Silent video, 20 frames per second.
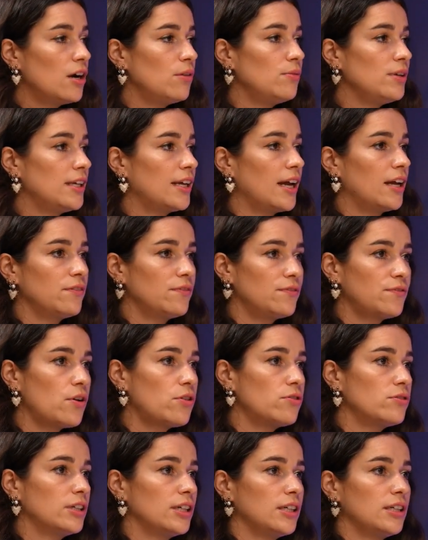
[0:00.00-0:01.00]
We can
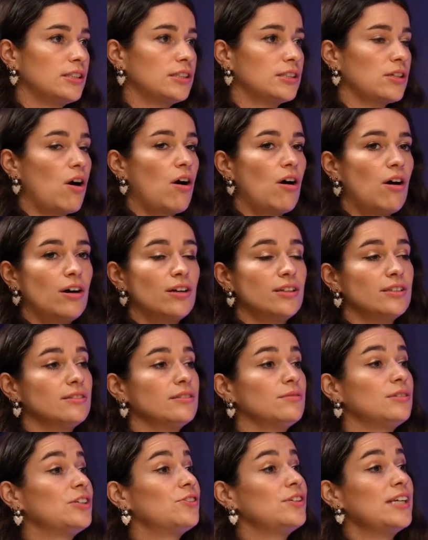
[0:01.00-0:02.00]
focus
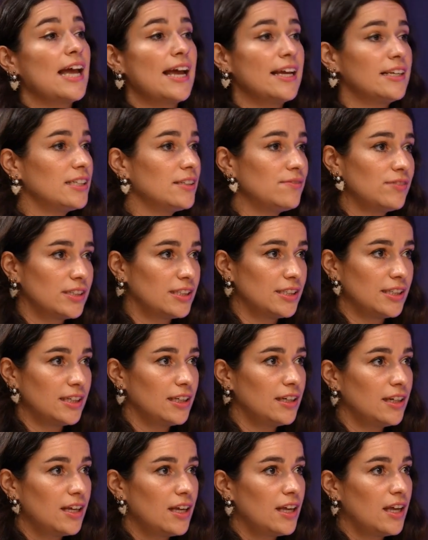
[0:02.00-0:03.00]
on
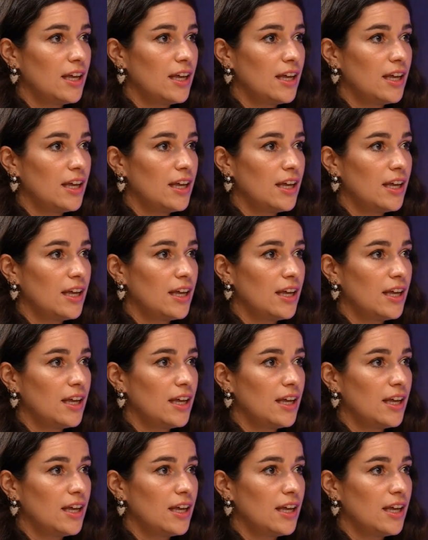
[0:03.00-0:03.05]
creativity.